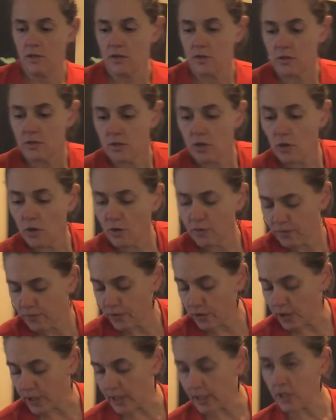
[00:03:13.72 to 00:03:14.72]
So
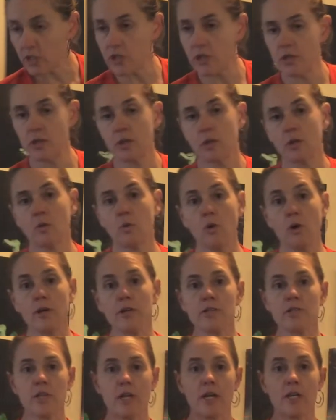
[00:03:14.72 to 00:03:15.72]
for each
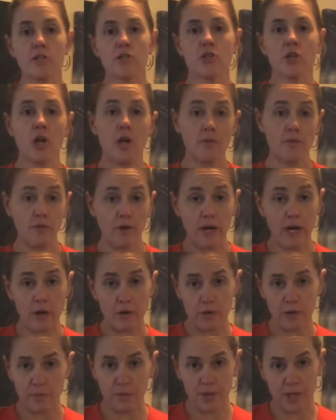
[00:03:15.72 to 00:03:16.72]
quart-sized jar of
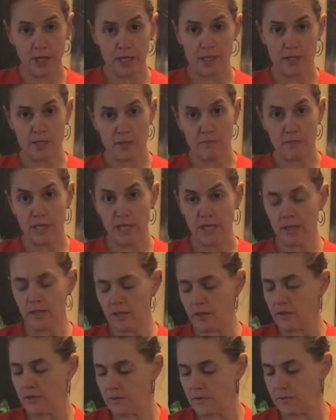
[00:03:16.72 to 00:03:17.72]
kraut you're planning to
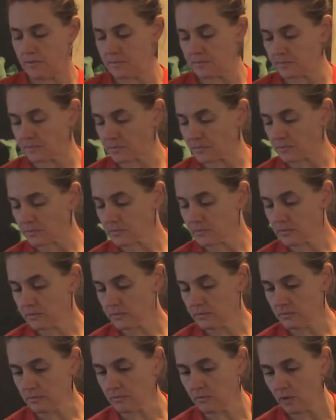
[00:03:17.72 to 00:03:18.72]
make,
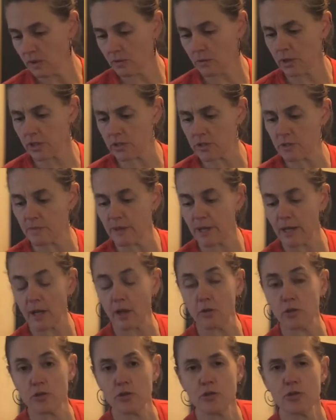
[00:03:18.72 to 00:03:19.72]
you want to use
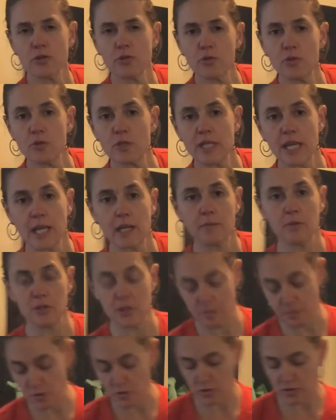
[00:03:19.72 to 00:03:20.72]
about 2
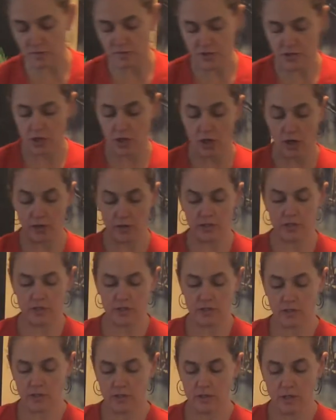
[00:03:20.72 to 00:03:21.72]
tablespoons of
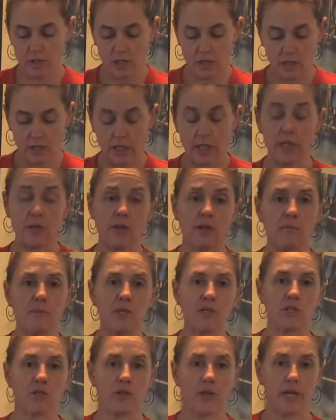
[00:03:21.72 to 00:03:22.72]
salt. Okay, you can
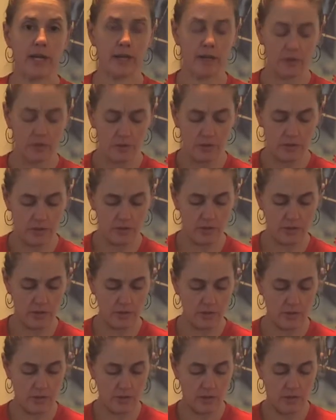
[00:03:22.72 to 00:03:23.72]
measure it out,
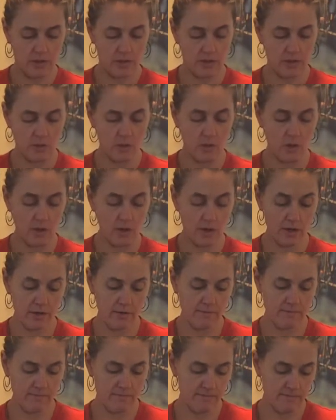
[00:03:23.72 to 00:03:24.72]
or
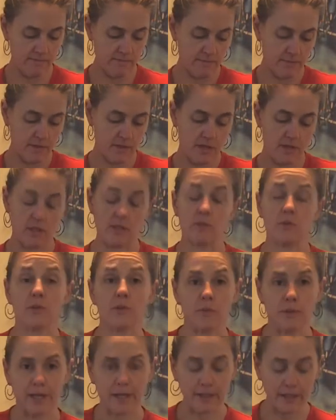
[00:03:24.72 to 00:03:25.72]
do it
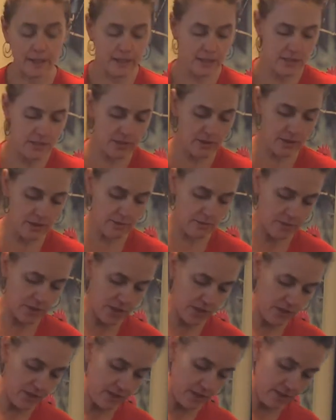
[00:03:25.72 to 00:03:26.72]
the way I like to do it,
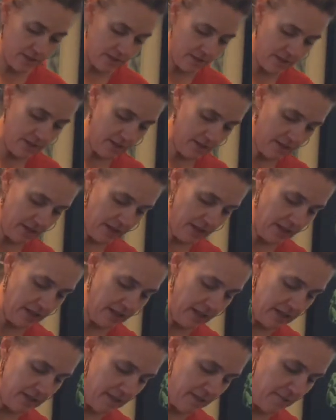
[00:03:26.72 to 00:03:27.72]
which is kind of
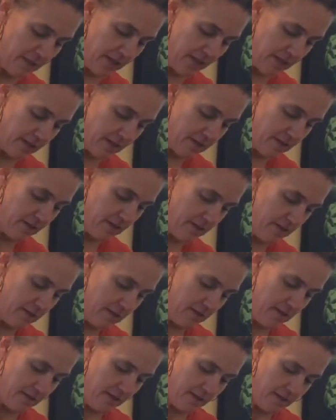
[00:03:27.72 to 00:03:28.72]
guesstimate.
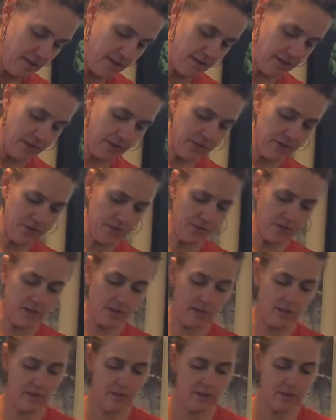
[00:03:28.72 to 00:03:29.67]
We'll use the